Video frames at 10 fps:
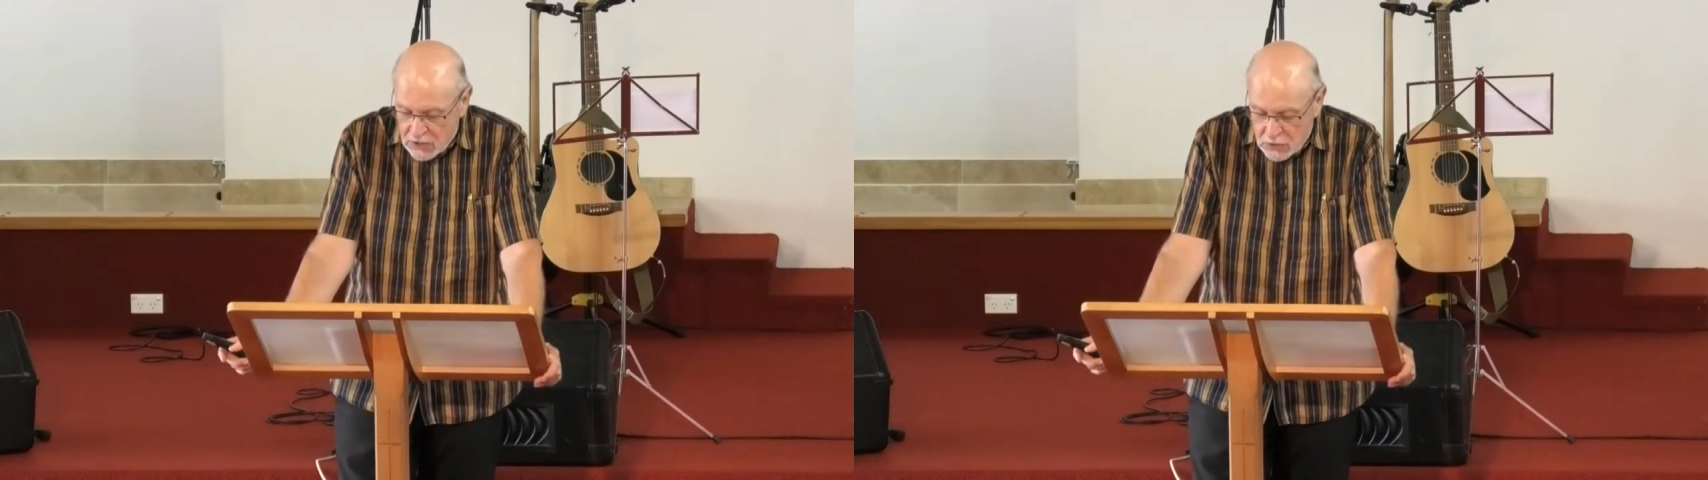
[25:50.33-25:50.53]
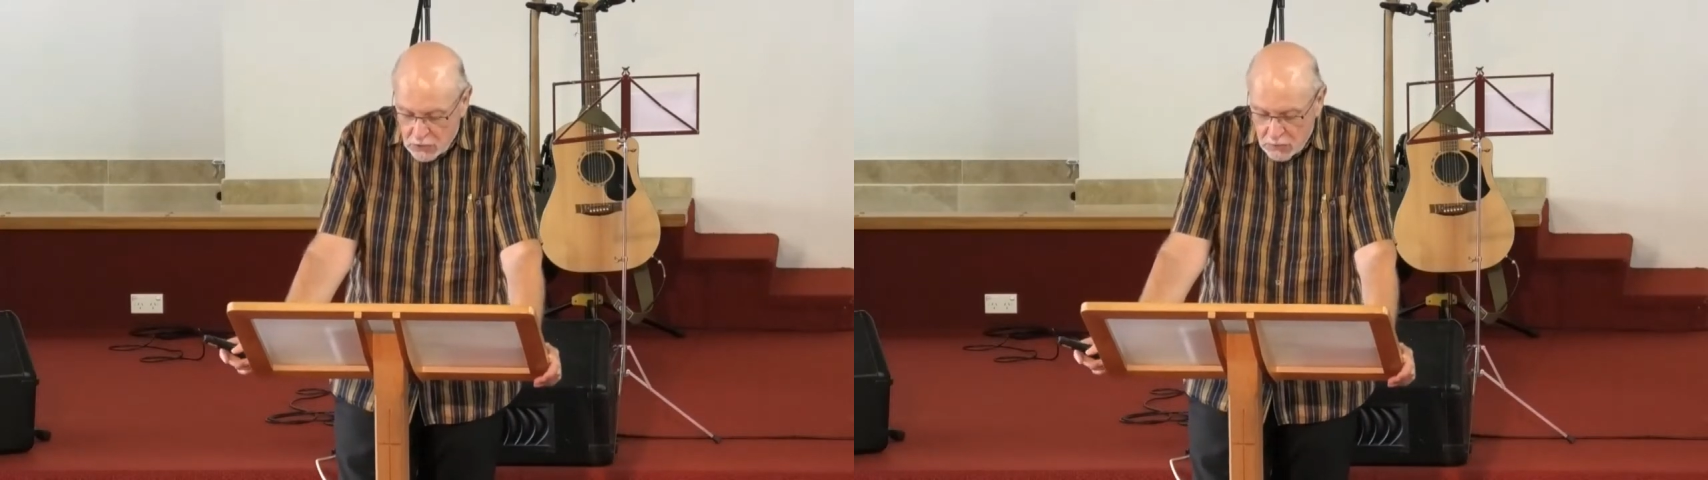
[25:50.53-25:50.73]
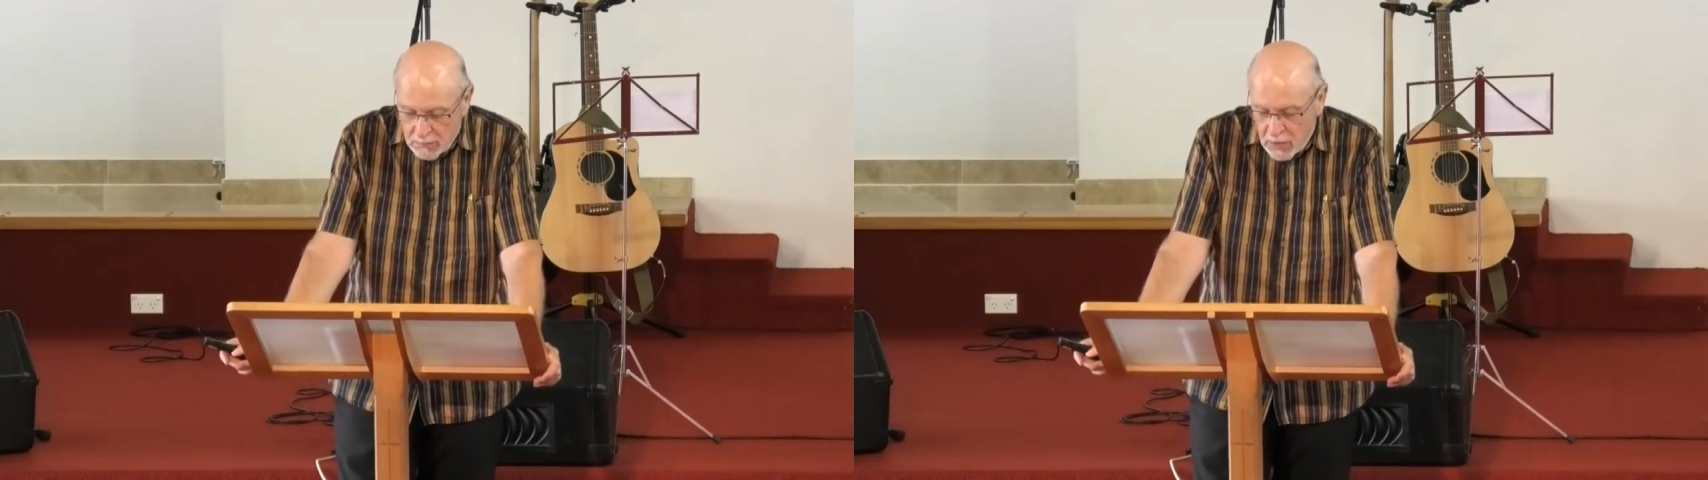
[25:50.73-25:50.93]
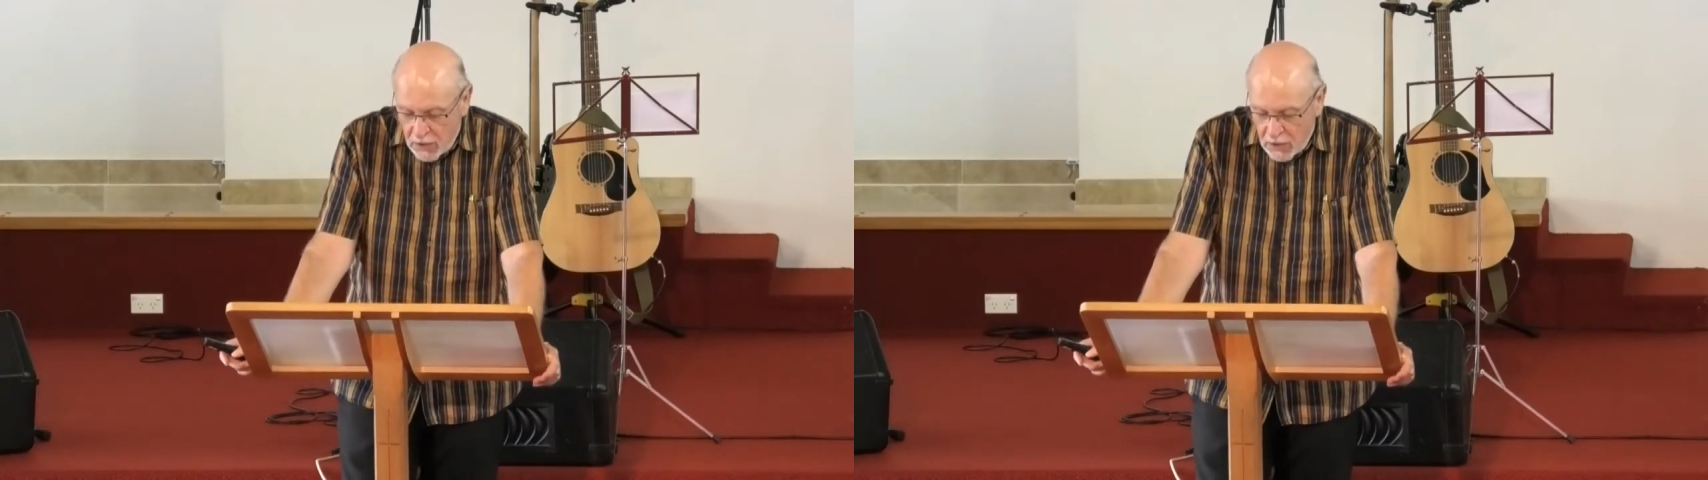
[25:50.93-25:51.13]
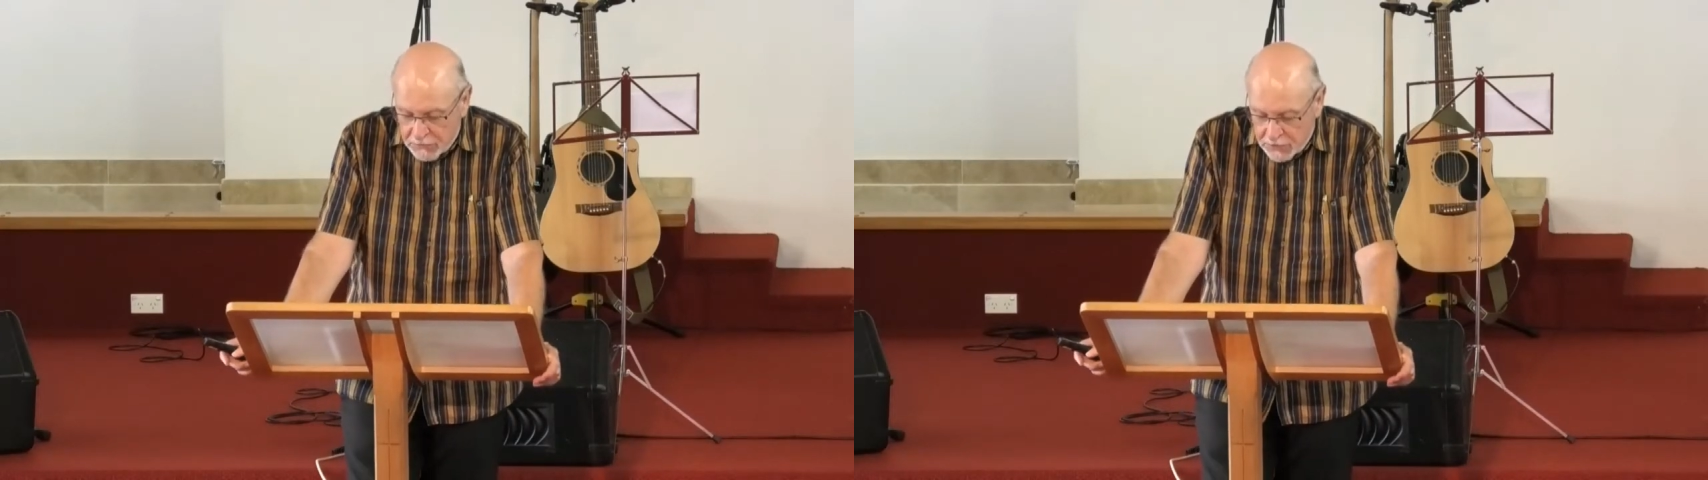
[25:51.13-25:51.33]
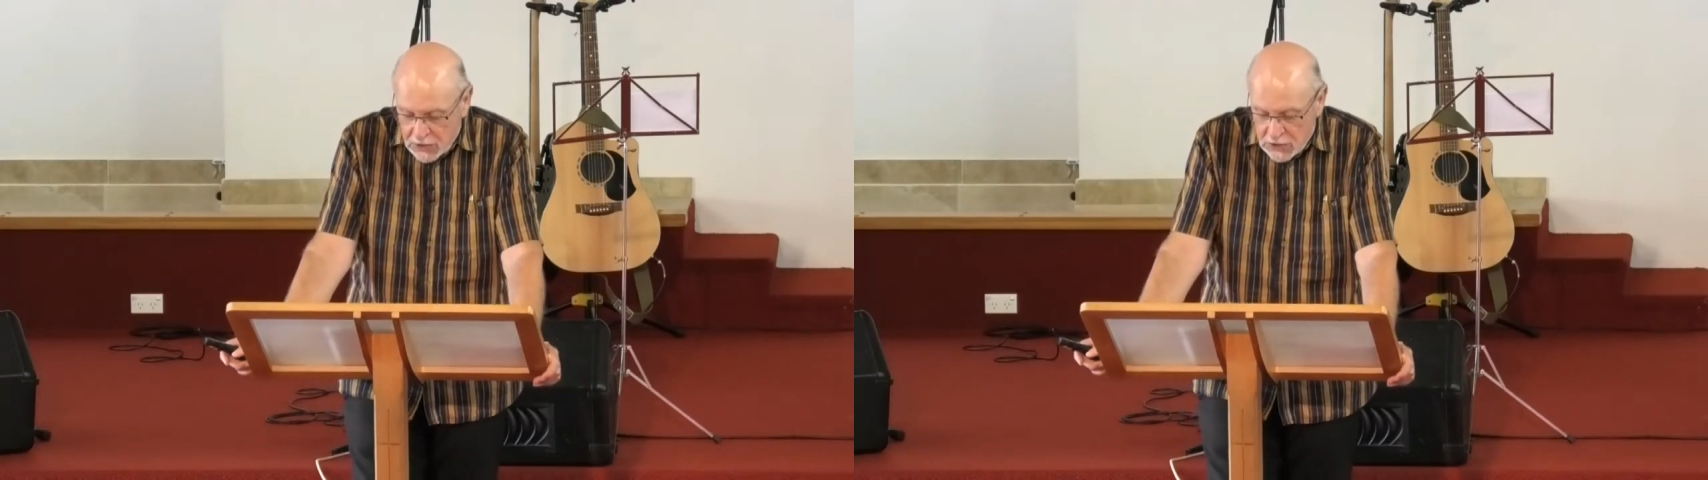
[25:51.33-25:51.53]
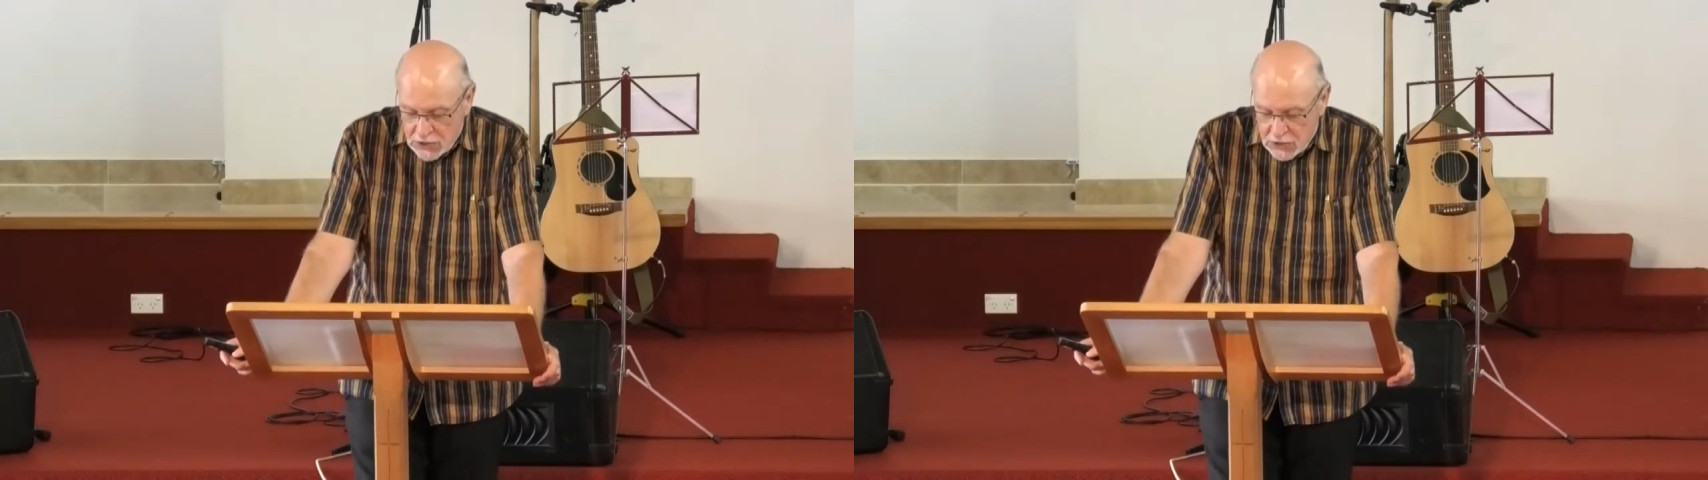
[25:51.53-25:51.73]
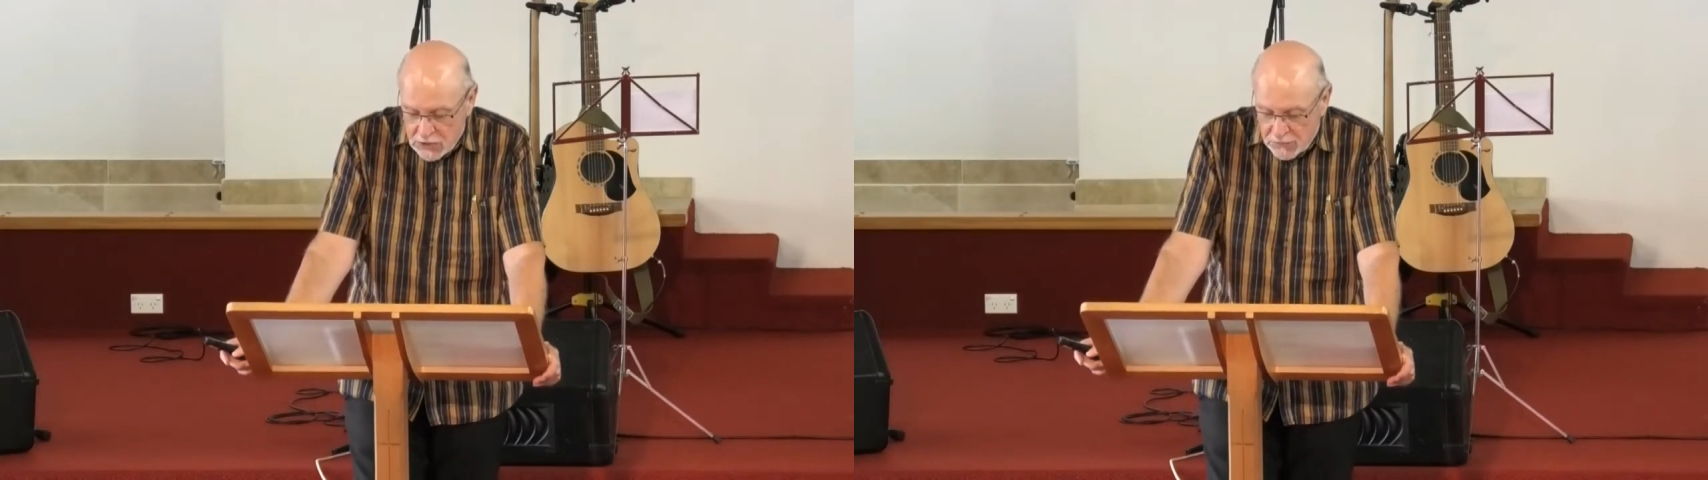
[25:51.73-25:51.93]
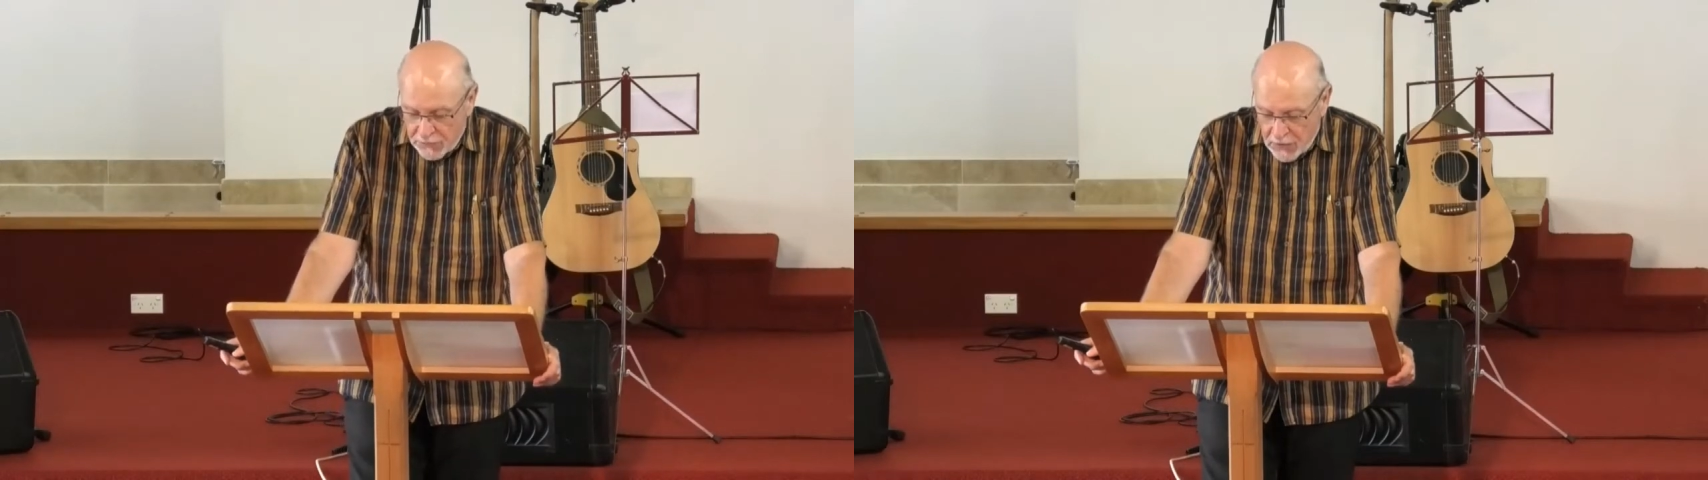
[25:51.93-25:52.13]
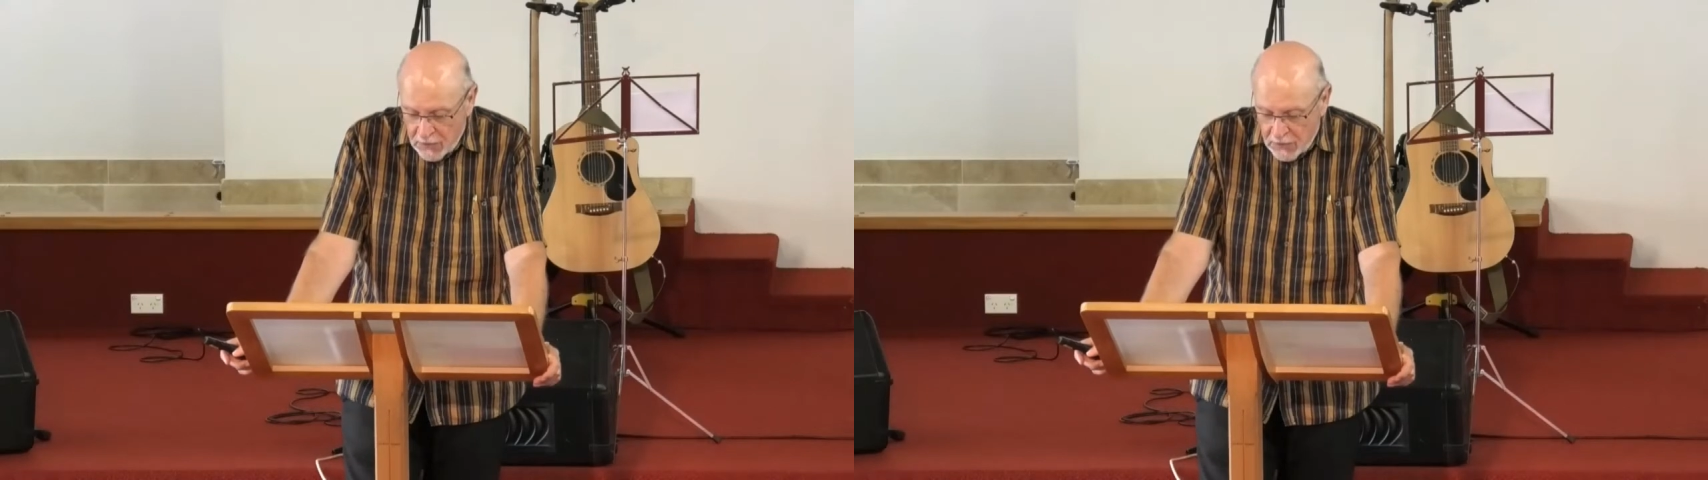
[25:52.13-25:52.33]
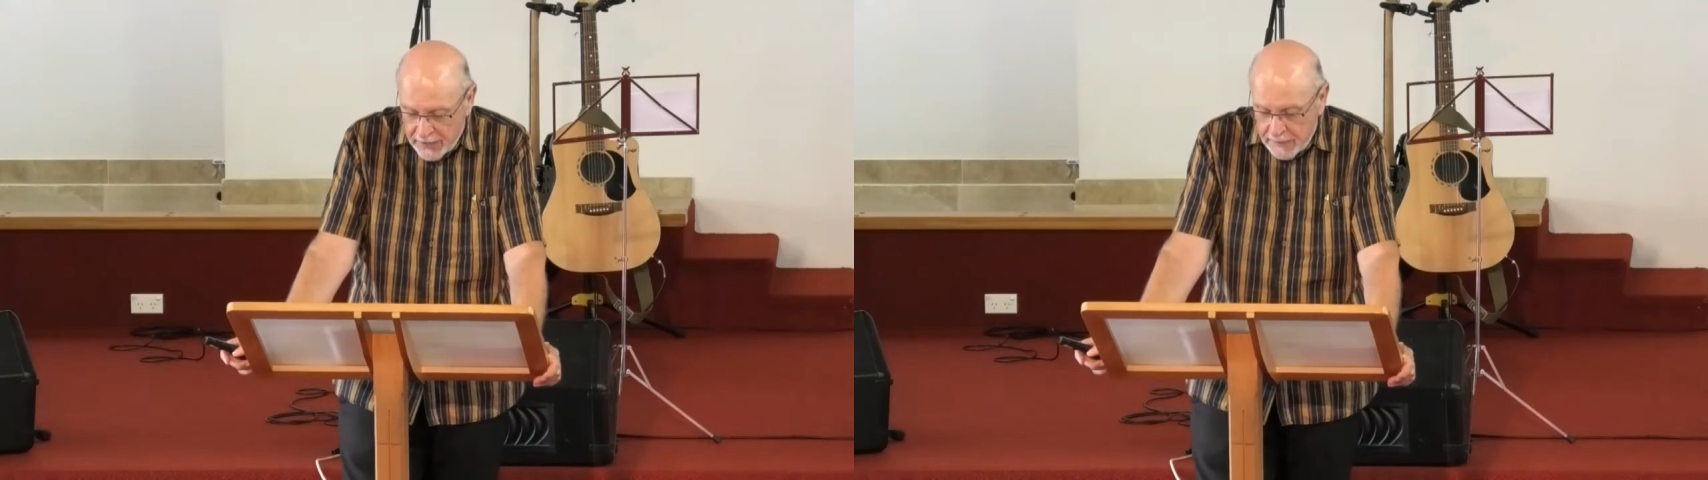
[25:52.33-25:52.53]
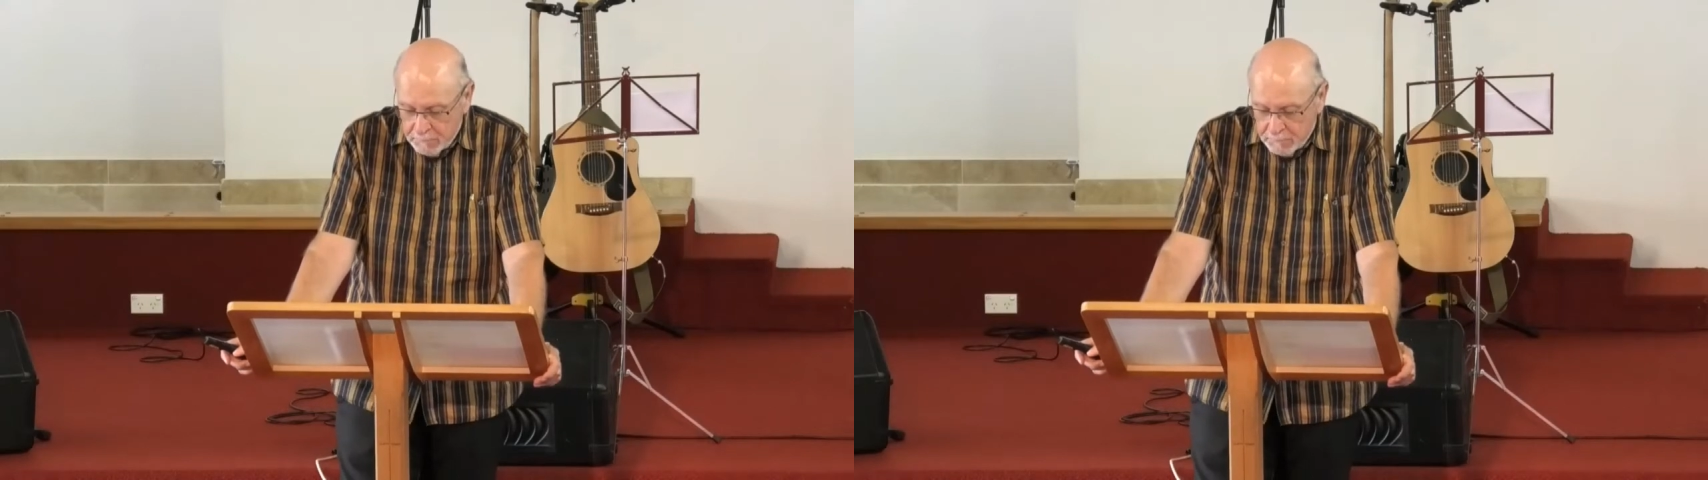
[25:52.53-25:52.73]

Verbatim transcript: tomb of Kish's father